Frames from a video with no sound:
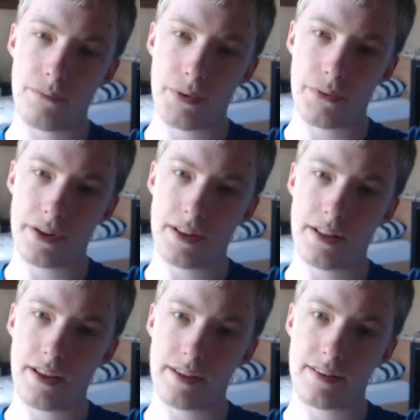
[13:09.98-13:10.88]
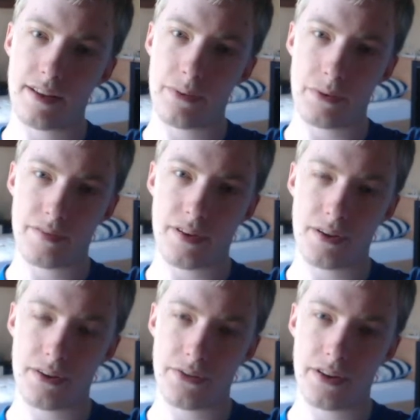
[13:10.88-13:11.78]
We really liked it, and we
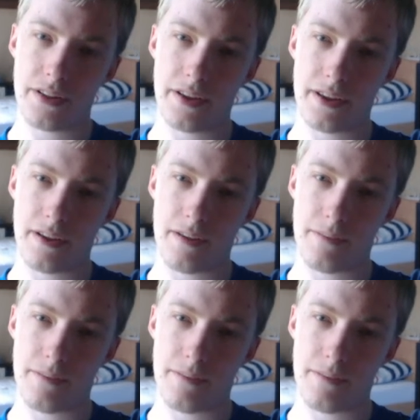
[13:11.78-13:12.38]
found it really,